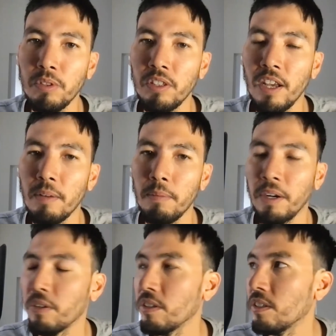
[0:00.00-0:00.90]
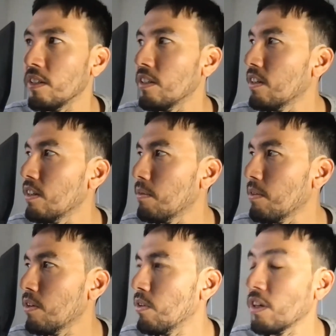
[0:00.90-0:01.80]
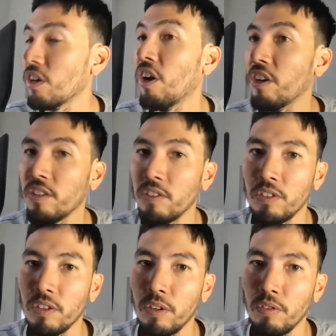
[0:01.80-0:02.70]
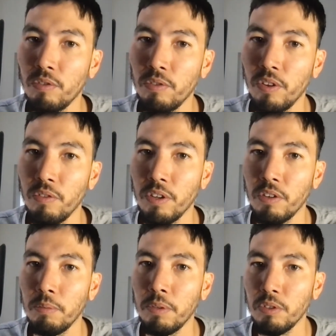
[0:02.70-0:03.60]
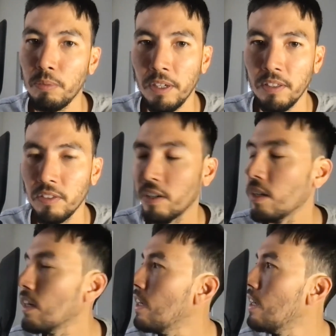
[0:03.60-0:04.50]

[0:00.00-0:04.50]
say about it, the cons of the crypto space, right?